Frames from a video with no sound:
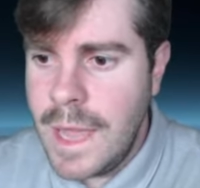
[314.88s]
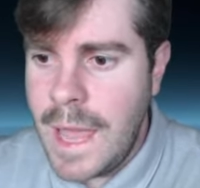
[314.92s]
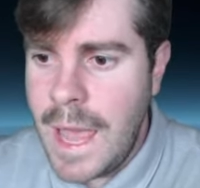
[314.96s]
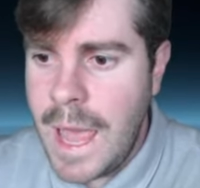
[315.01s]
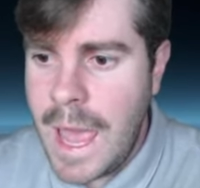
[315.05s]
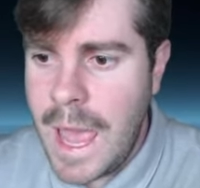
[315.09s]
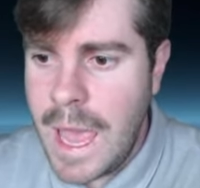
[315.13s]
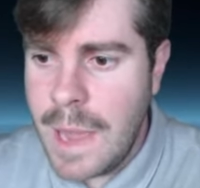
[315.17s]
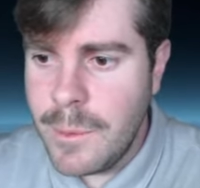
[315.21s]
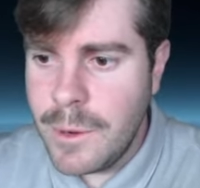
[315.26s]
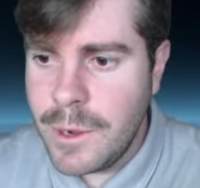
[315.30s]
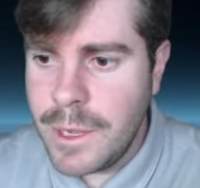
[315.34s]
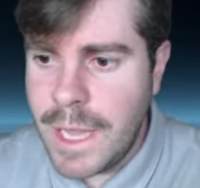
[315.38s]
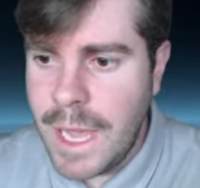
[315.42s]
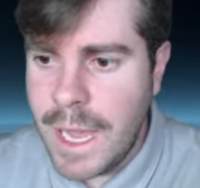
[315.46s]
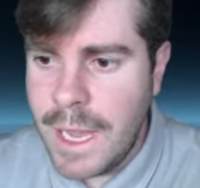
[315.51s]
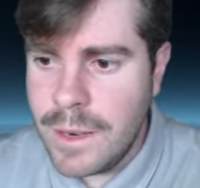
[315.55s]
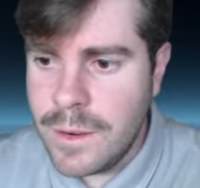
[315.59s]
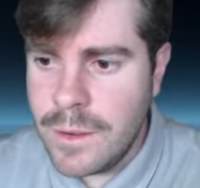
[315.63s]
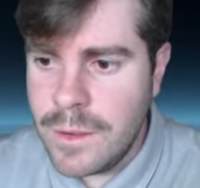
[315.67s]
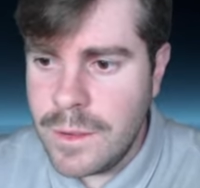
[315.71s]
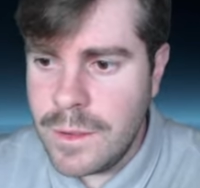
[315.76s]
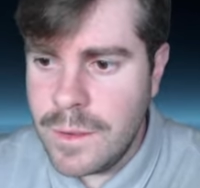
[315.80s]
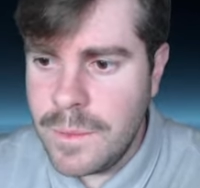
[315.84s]
Hammer
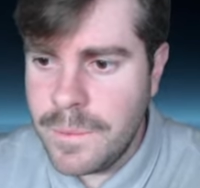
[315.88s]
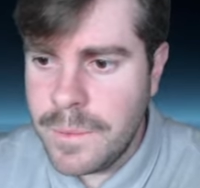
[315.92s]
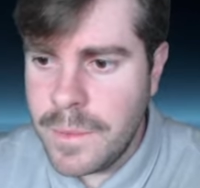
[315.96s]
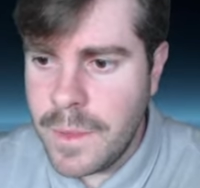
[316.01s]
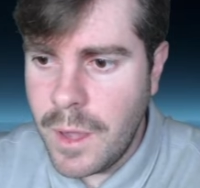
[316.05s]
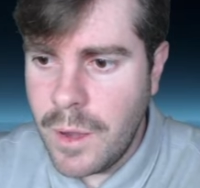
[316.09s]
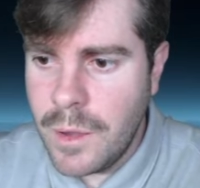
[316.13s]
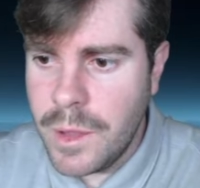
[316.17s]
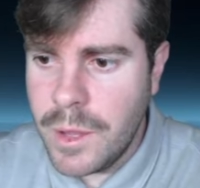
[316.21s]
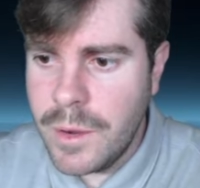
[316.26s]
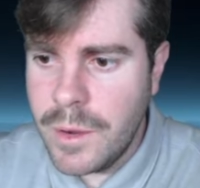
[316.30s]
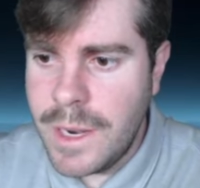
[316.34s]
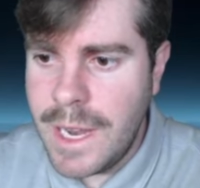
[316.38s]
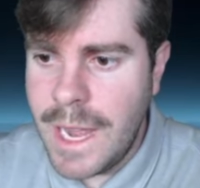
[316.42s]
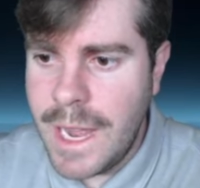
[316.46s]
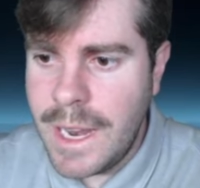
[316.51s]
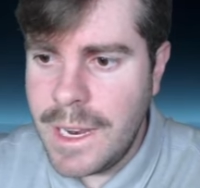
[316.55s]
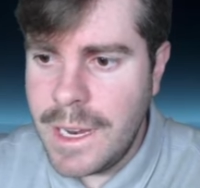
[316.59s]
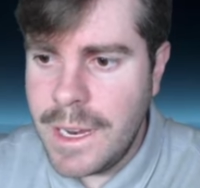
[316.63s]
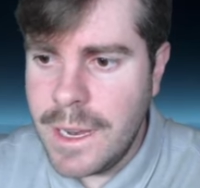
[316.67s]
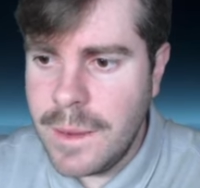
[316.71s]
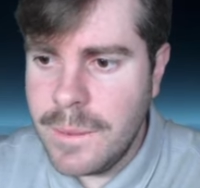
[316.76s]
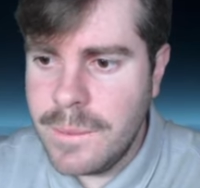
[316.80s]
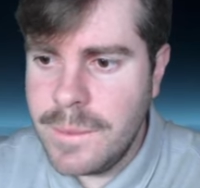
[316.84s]
candle, although it
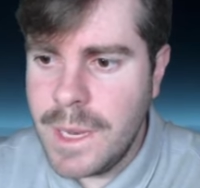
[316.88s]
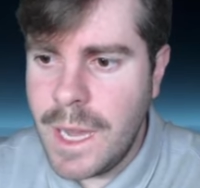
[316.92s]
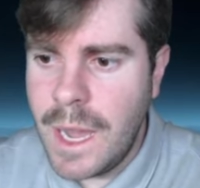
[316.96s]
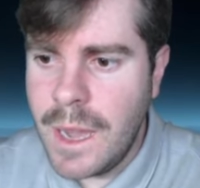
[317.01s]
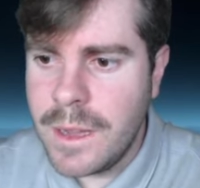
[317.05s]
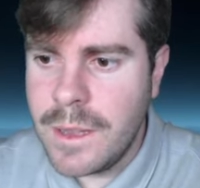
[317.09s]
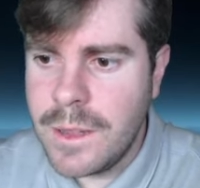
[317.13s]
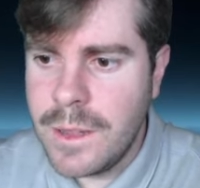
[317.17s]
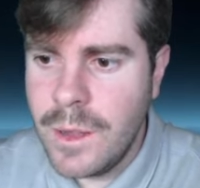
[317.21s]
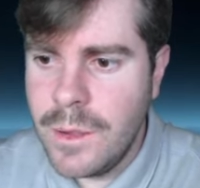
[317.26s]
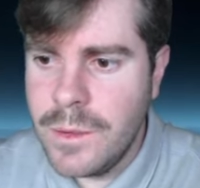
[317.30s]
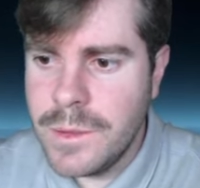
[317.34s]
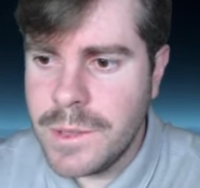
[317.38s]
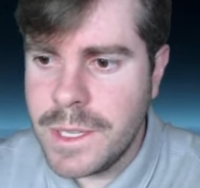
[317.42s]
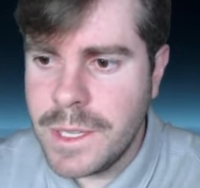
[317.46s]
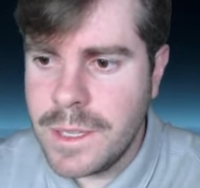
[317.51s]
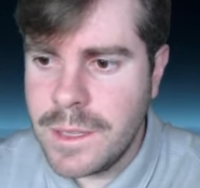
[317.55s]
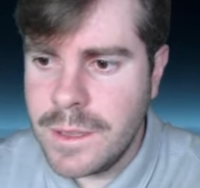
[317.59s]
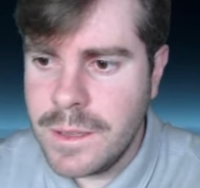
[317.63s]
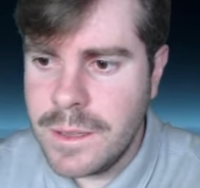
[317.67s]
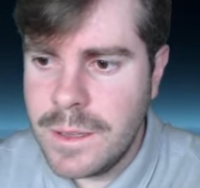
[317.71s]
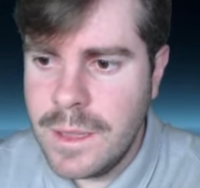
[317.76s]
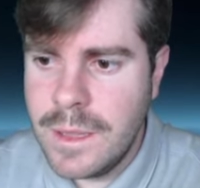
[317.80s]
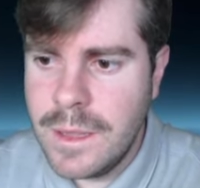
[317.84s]
ended up not
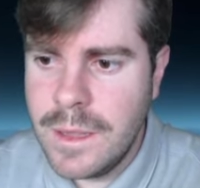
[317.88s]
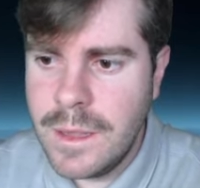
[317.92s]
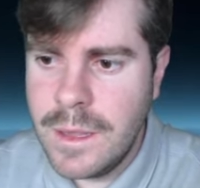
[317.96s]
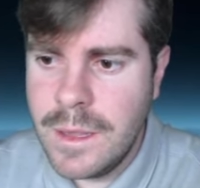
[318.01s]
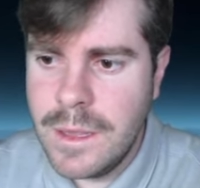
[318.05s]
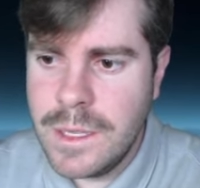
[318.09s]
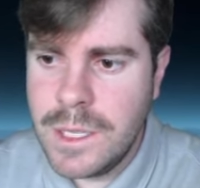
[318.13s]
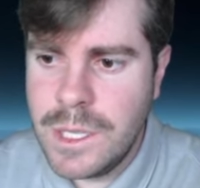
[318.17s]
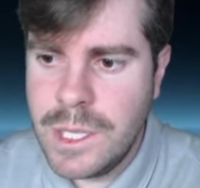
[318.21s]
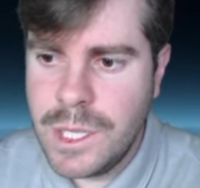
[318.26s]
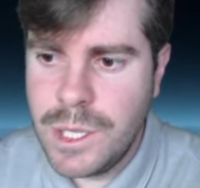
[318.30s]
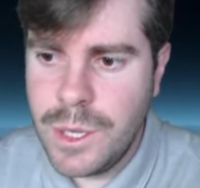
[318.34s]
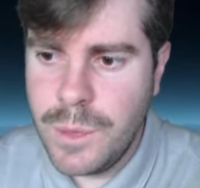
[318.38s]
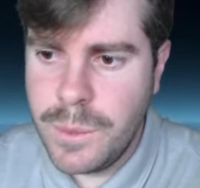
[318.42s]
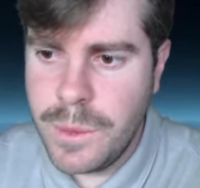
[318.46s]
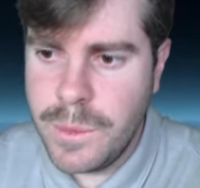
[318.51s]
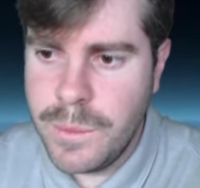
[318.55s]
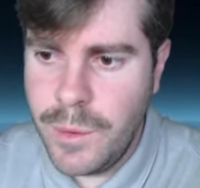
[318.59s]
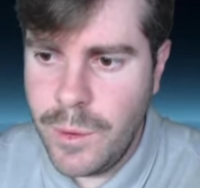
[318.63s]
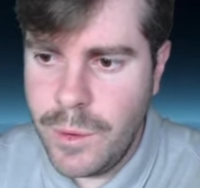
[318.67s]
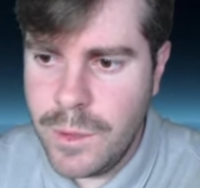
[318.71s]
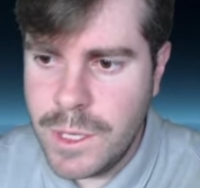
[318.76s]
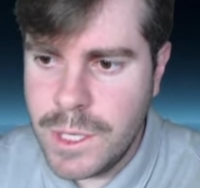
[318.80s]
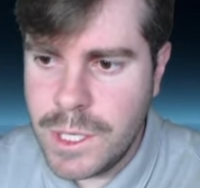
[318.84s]
closing super
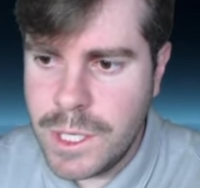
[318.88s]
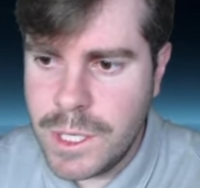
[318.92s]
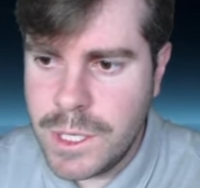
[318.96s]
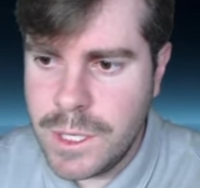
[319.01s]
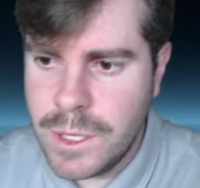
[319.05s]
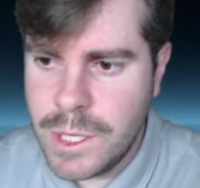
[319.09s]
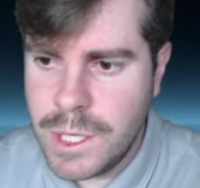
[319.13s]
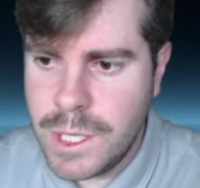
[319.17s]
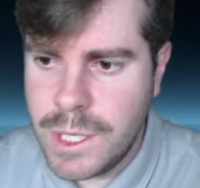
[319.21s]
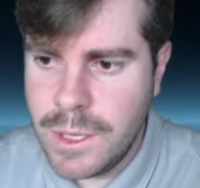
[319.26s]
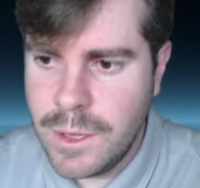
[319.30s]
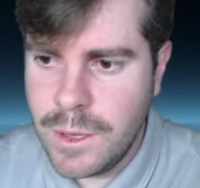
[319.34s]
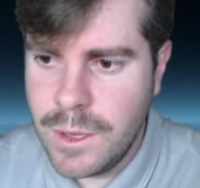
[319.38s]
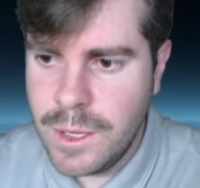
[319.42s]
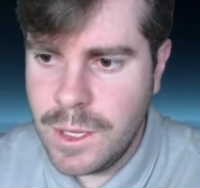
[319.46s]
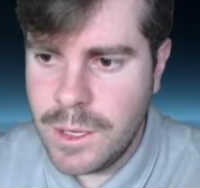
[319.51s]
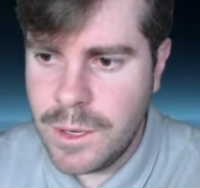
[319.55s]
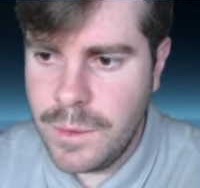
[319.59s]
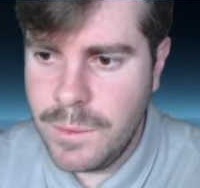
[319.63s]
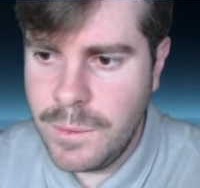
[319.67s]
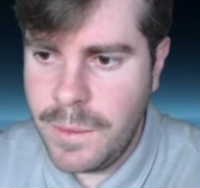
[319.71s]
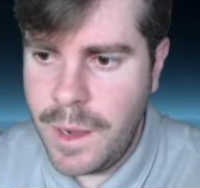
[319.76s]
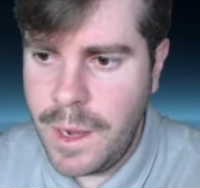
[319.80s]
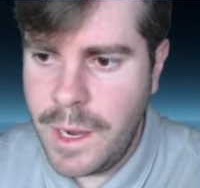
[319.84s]
bullish, there's still a
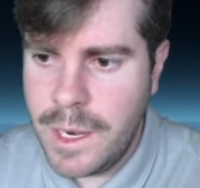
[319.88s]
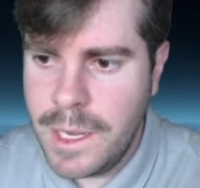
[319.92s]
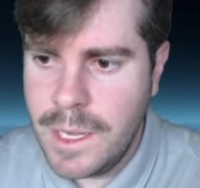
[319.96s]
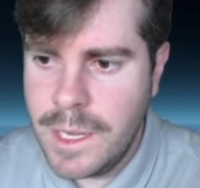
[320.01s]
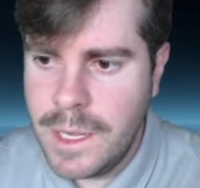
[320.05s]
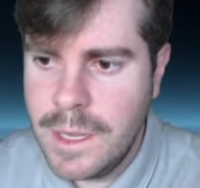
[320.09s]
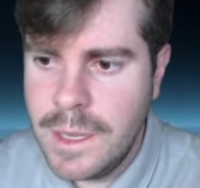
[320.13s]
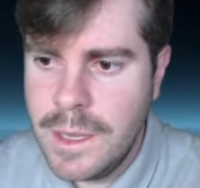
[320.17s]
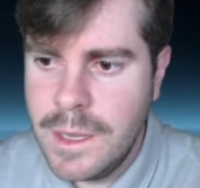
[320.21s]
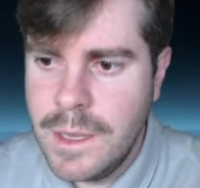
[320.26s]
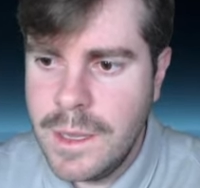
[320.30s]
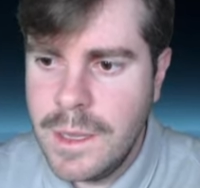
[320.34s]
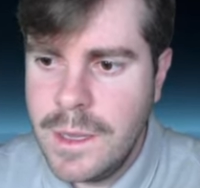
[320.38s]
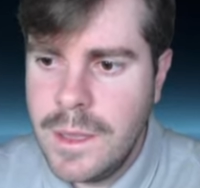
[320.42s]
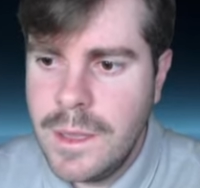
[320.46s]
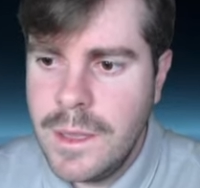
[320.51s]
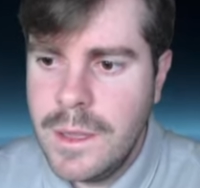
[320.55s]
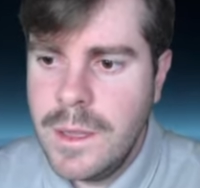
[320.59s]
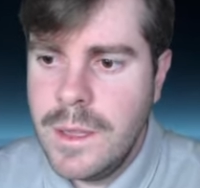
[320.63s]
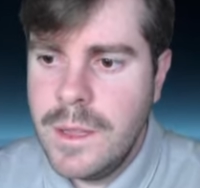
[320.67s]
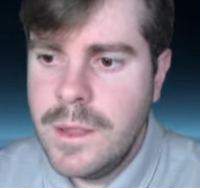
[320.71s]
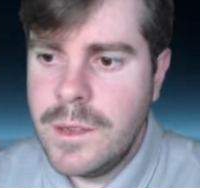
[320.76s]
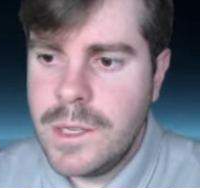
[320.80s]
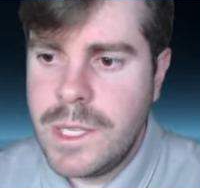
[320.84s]
little body.
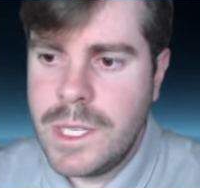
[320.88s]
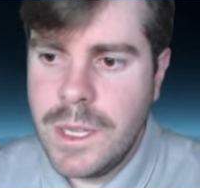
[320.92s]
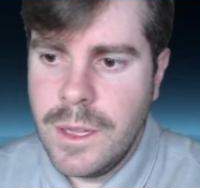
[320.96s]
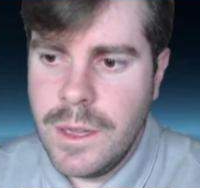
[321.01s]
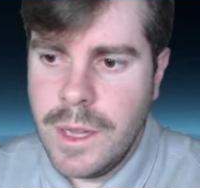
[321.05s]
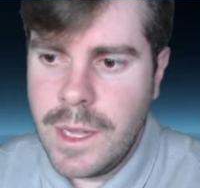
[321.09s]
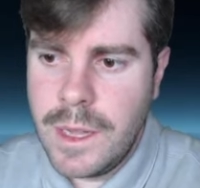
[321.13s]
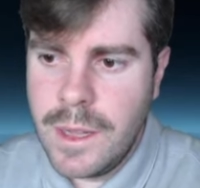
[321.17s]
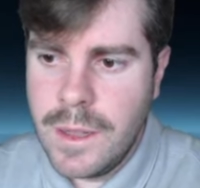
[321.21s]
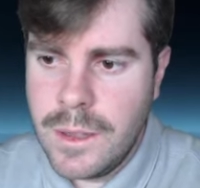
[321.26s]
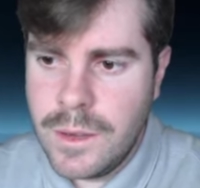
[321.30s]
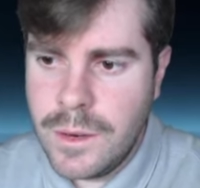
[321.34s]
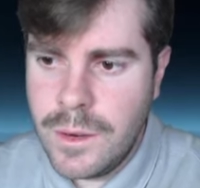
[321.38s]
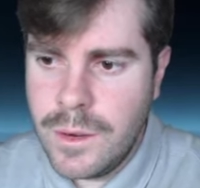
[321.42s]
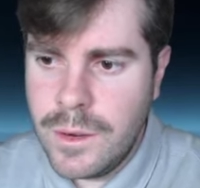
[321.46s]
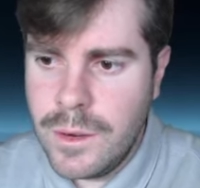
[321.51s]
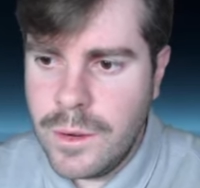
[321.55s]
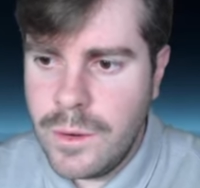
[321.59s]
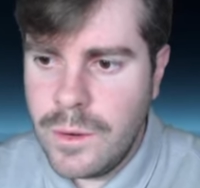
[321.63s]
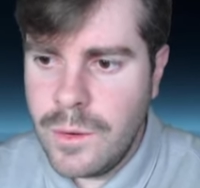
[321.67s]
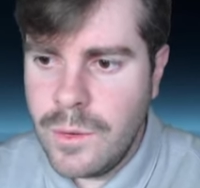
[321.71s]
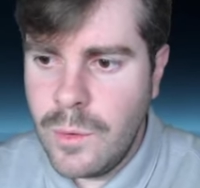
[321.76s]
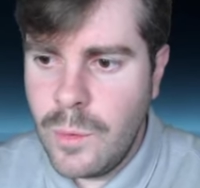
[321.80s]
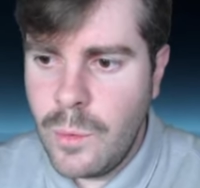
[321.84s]
There's still like a
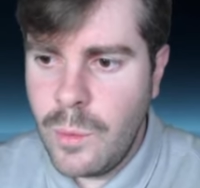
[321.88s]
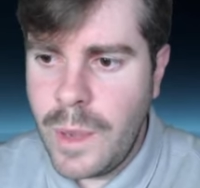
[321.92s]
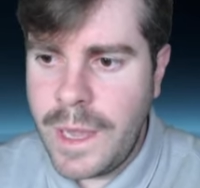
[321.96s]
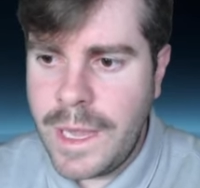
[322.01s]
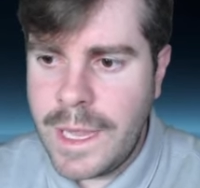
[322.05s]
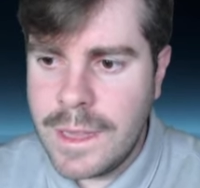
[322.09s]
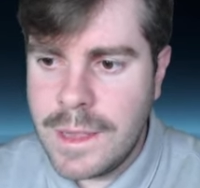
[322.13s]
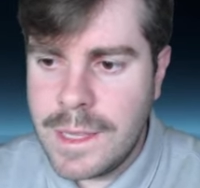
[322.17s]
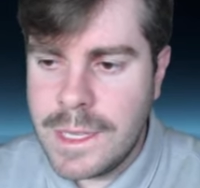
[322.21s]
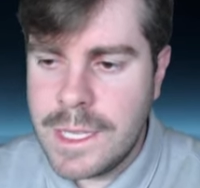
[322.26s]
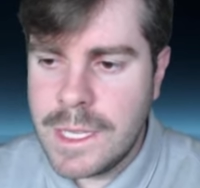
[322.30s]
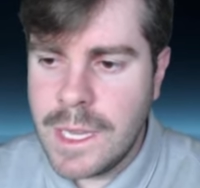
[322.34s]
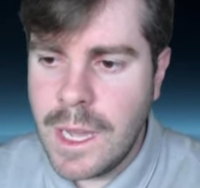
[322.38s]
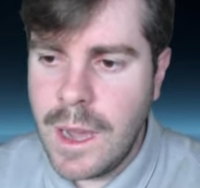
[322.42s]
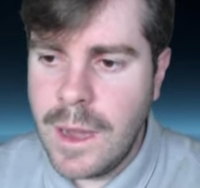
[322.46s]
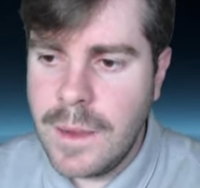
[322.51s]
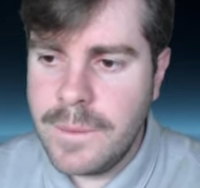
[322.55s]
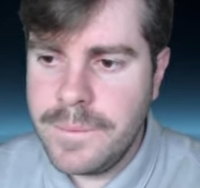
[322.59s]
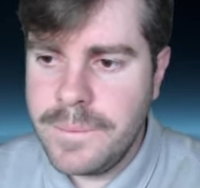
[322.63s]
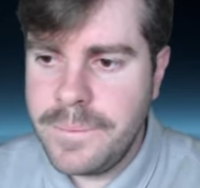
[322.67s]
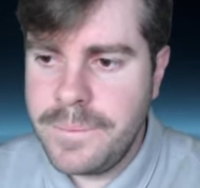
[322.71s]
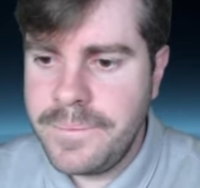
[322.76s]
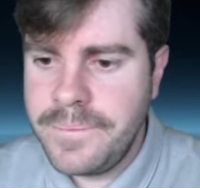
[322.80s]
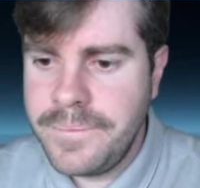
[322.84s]
little wick at the top.